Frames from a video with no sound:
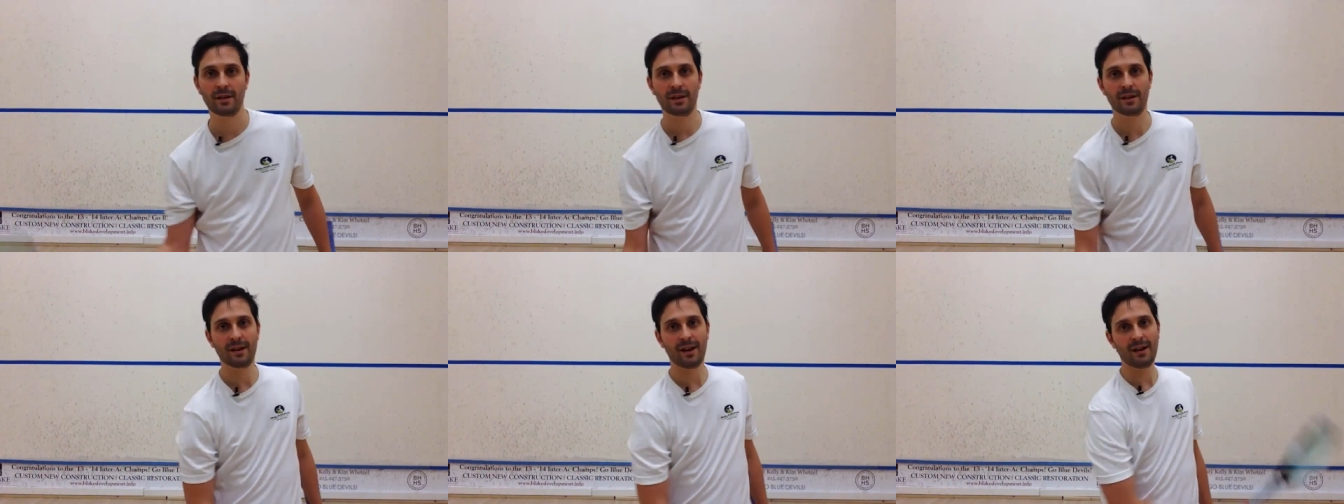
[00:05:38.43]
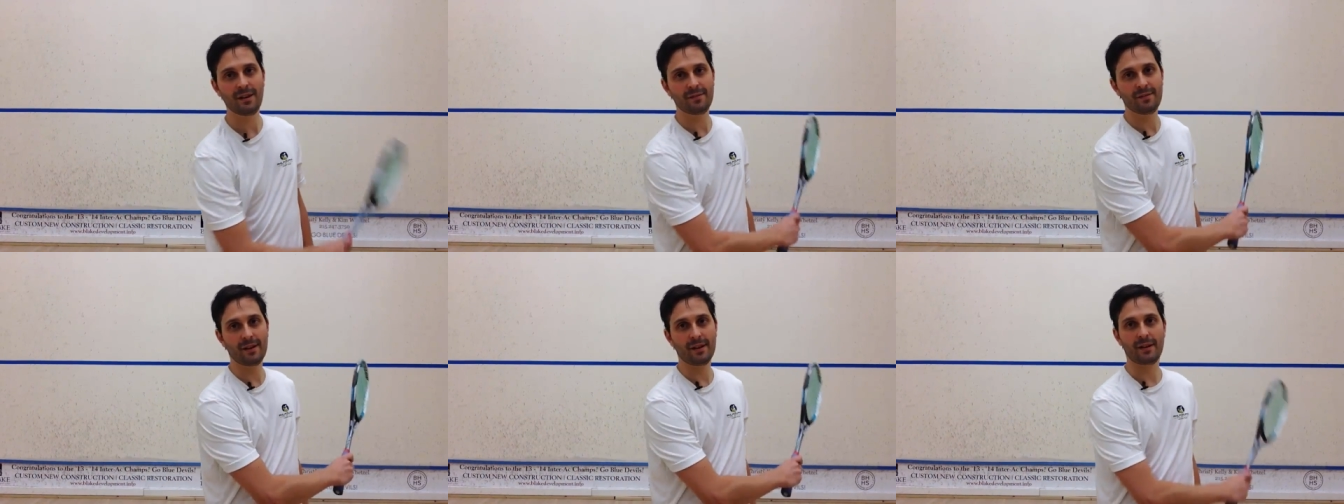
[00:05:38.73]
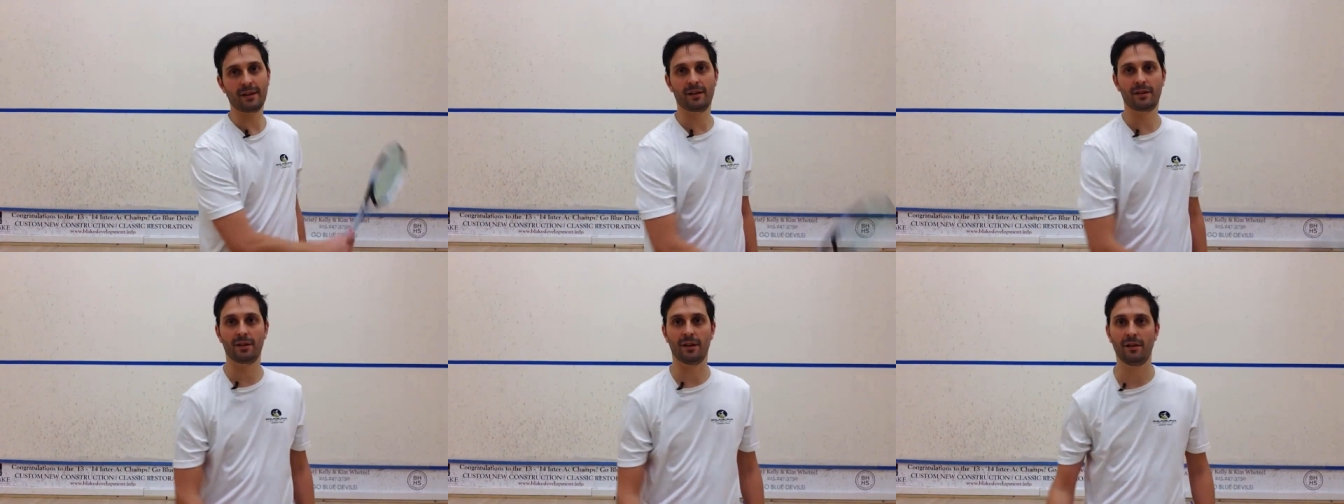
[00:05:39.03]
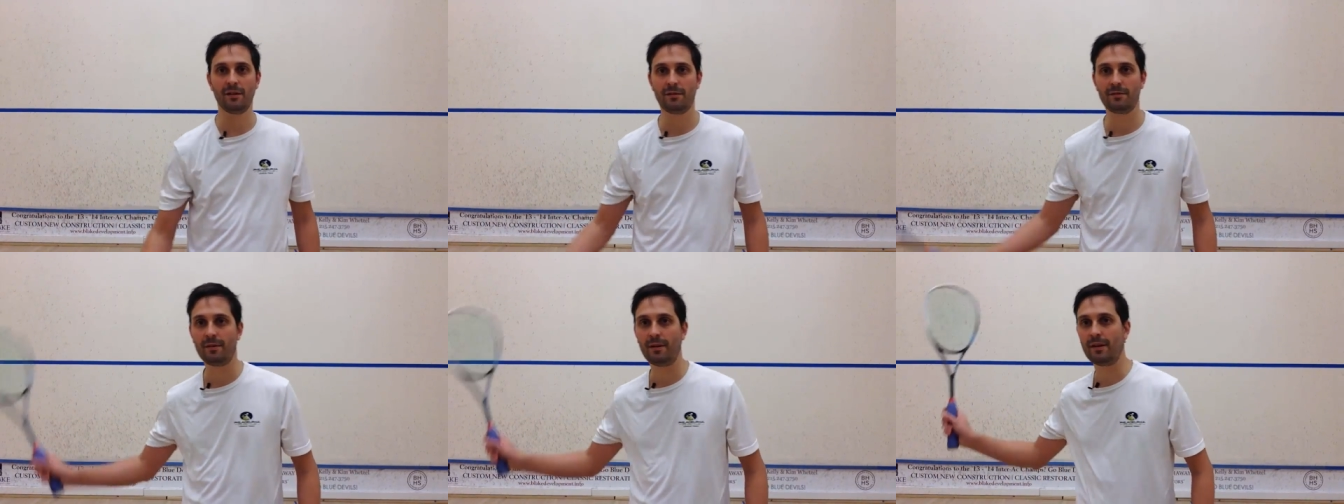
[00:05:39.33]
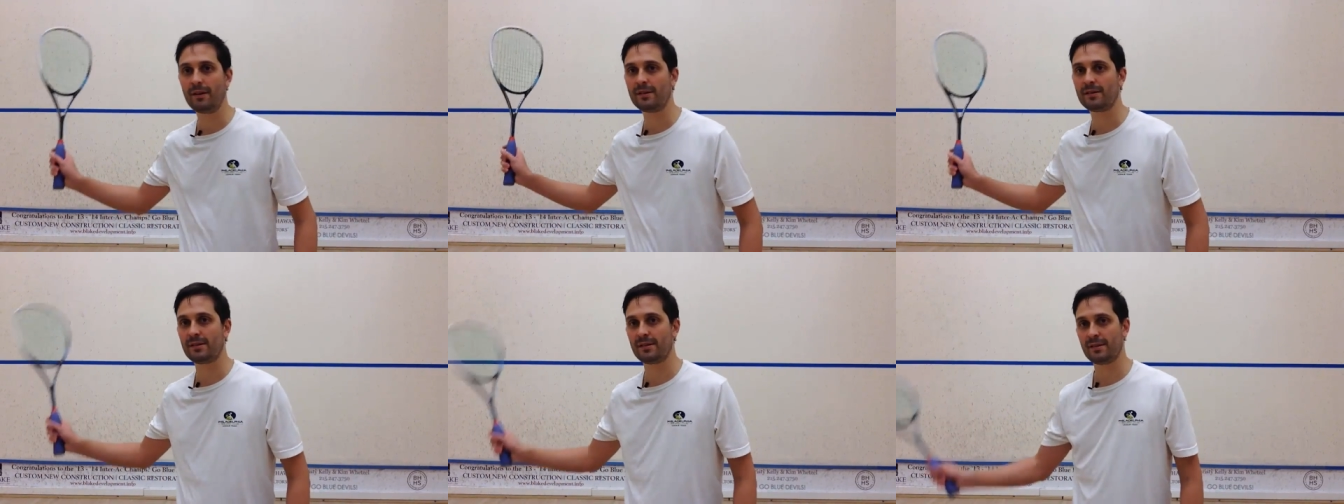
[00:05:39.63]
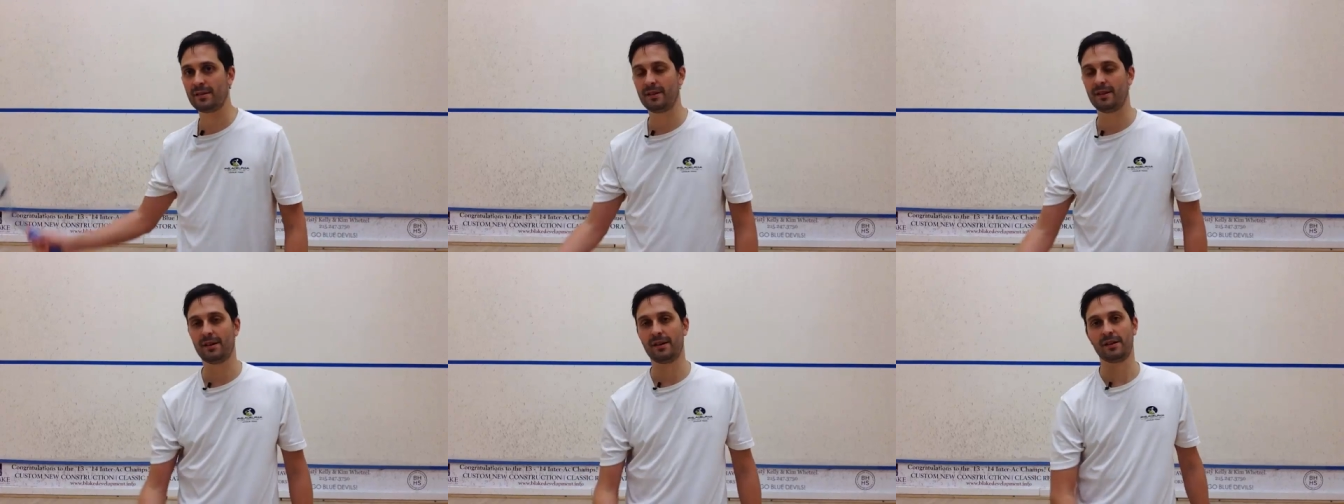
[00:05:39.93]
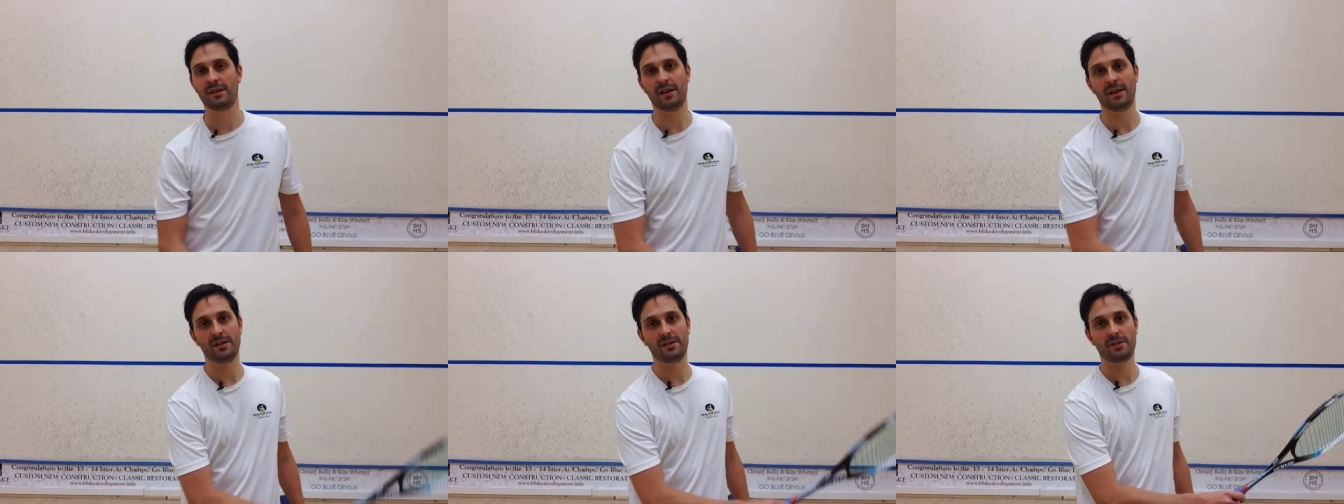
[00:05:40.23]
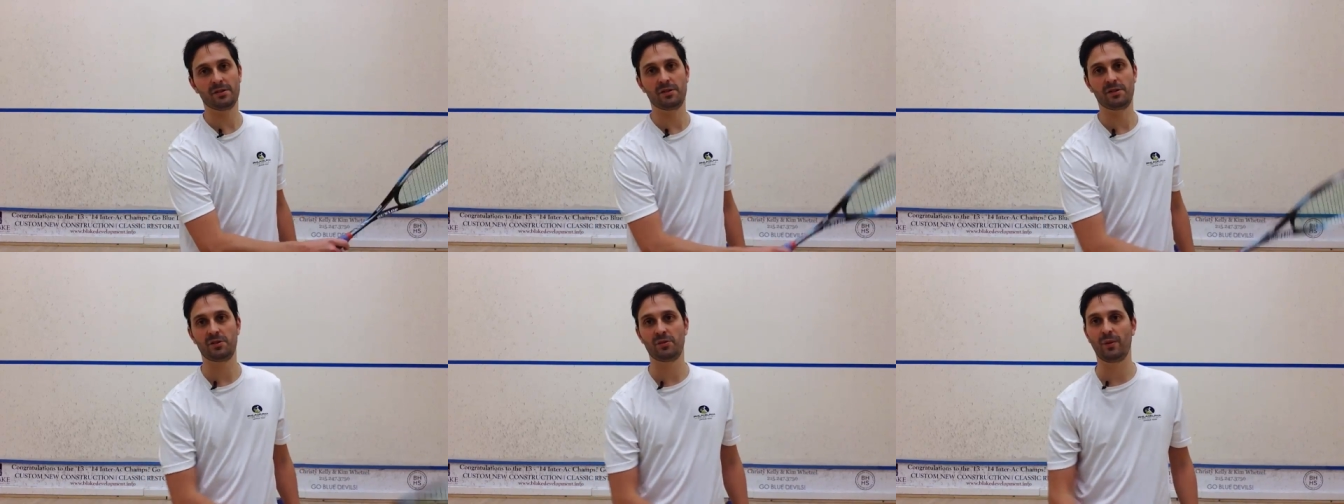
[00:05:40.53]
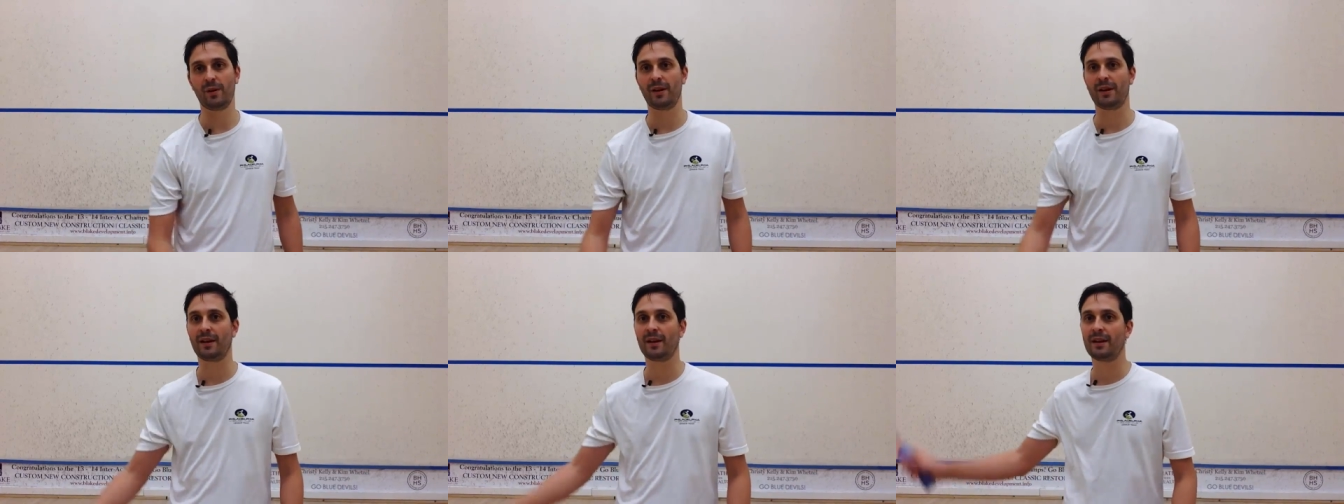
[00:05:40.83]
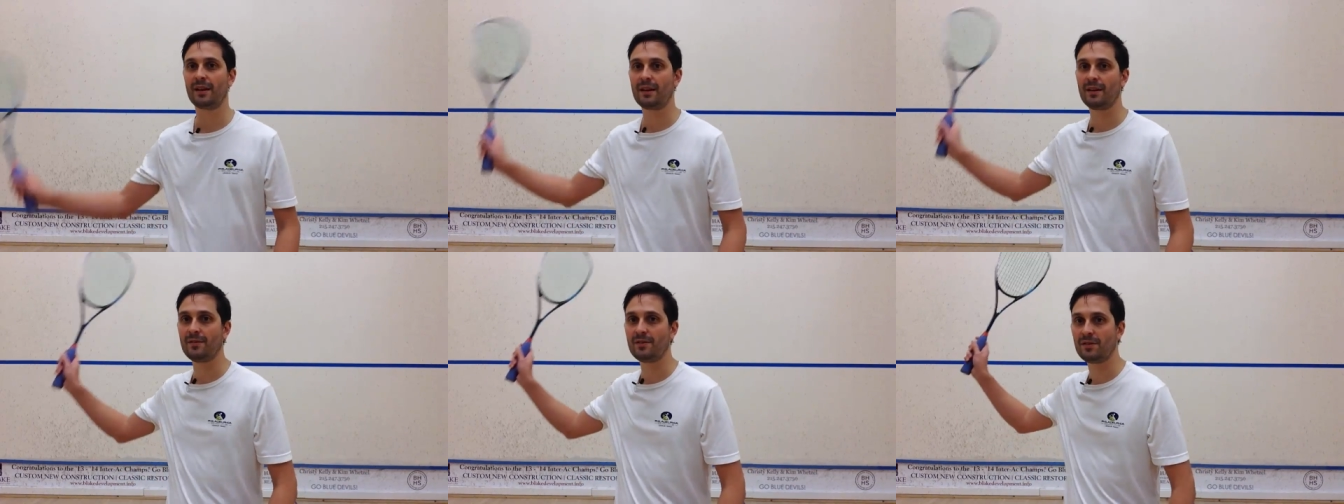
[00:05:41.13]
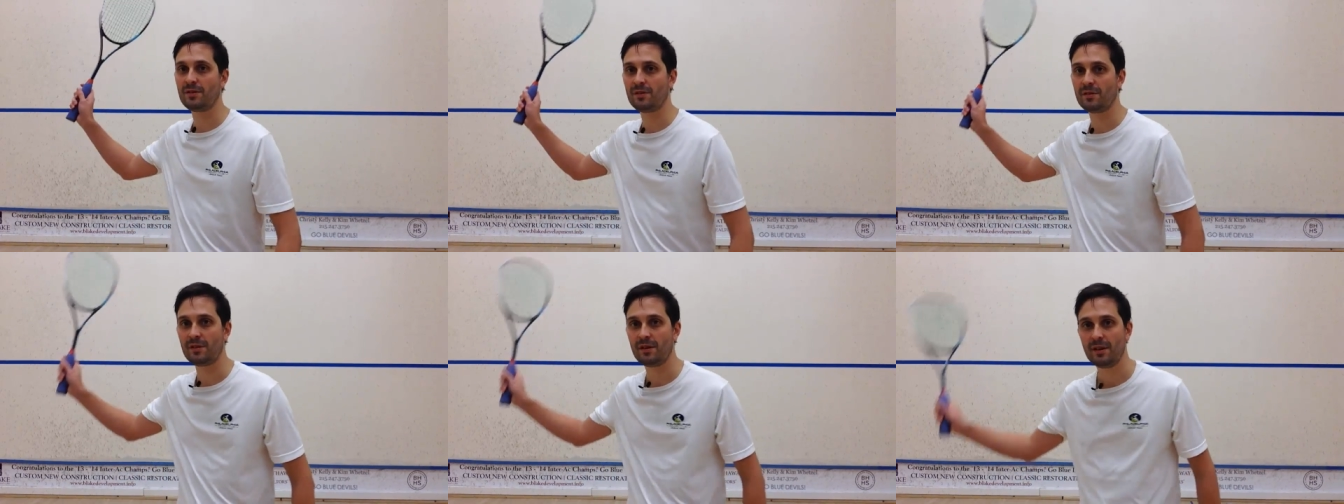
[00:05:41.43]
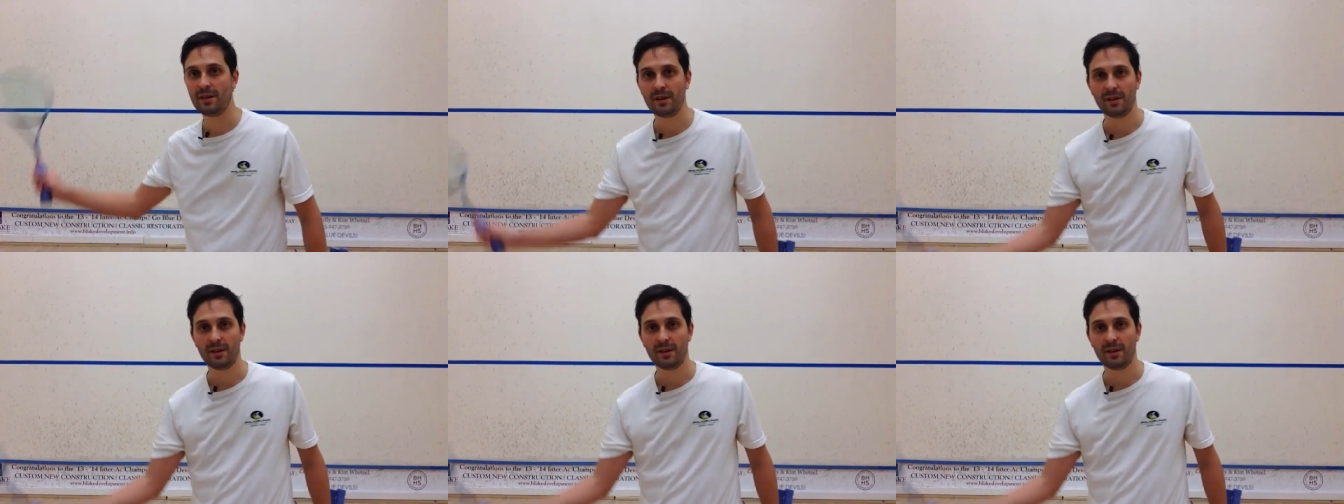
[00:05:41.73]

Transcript: kind of like guardrails, you know, as you're swinging, it gives you,